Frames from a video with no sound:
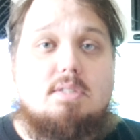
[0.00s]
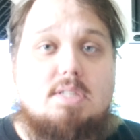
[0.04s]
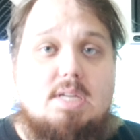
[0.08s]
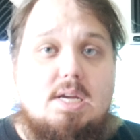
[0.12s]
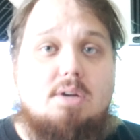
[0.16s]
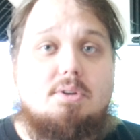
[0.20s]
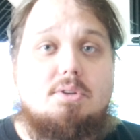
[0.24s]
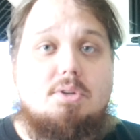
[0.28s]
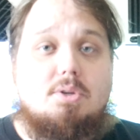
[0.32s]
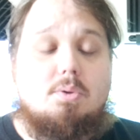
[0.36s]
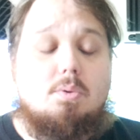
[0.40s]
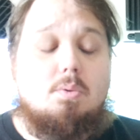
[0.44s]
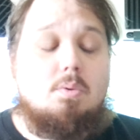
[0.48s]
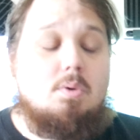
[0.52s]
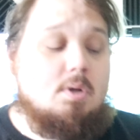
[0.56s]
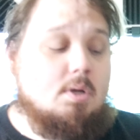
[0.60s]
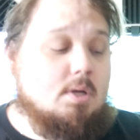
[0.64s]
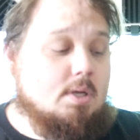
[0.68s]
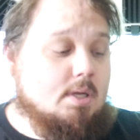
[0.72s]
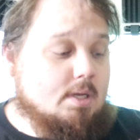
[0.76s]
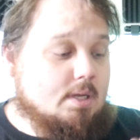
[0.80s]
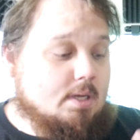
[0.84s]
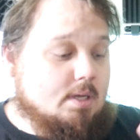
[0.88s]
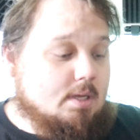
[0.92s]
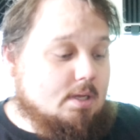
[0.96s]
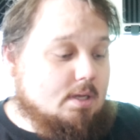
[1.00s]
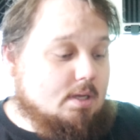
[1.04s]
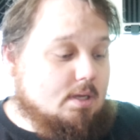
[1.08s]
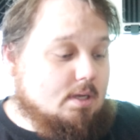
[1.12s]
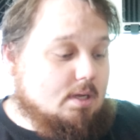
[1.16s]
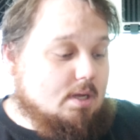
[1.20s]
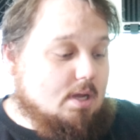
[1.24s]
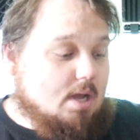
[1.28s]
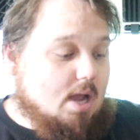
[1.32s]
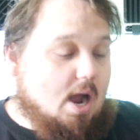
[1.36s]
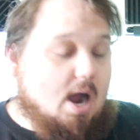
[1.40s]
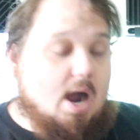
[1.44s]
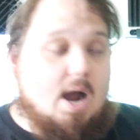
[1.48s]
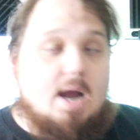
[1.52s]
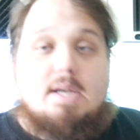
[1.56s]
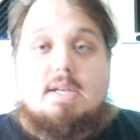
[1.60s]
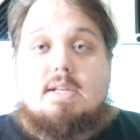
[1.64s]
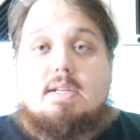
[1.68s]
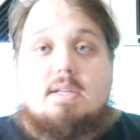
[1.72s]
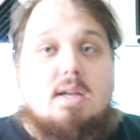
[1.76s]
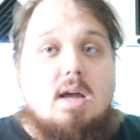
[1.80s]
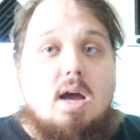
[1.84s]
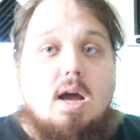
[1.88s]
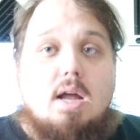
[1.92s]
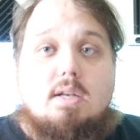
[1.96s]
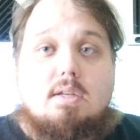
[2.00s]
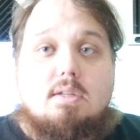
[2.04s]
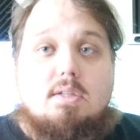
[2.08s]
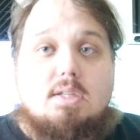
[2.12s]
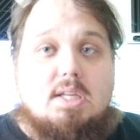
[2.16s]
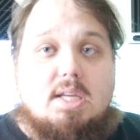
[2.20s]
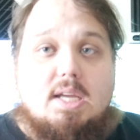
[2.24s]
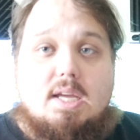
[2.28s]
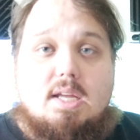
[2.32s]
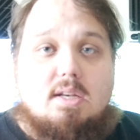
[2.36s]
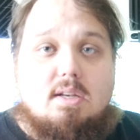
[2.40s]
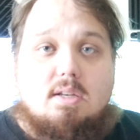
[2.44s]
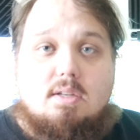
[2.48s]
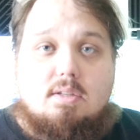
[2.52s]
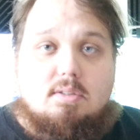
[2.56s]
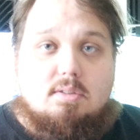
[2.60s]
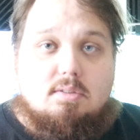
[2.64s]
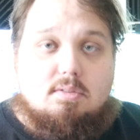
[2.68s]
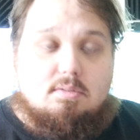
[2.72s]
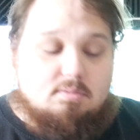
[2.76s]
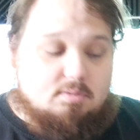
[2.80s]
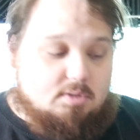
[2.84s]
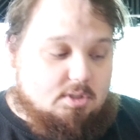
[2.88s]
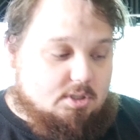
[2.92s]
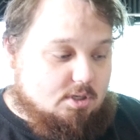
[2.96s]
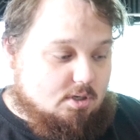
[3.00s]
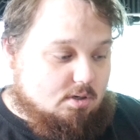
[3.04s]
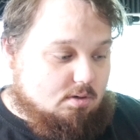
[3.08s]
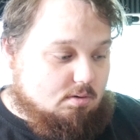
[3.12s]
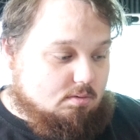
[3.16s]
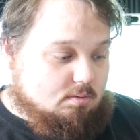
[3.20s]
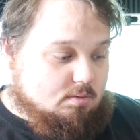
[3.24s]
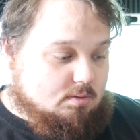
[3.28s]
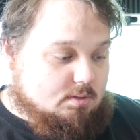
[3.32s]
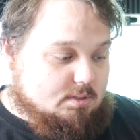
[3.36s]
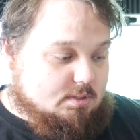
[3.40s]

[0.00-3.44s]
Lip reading: tell you, I did not get, you know,